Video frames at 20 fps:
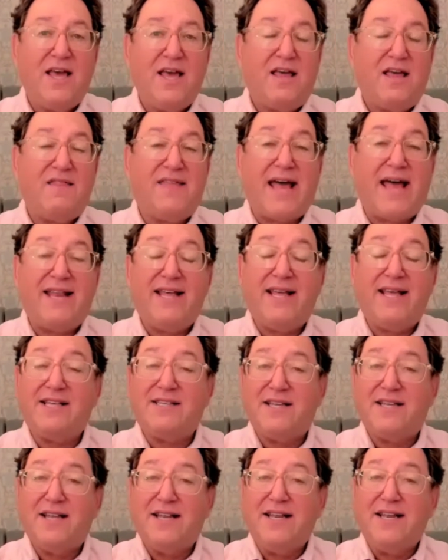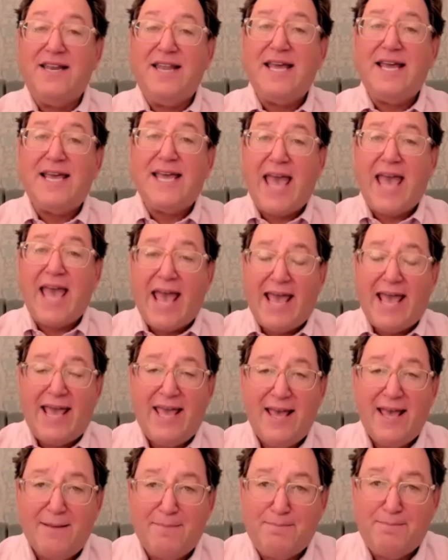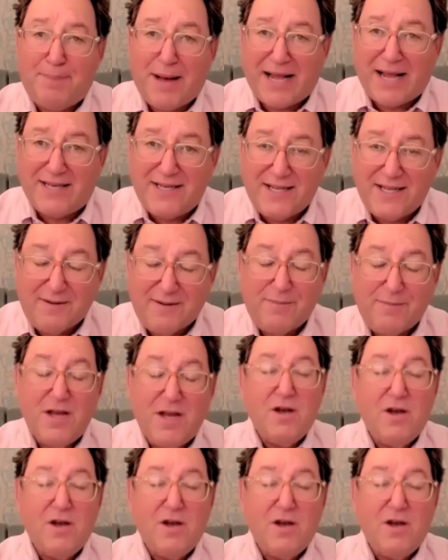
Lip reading: and that is Nig'ei Batim,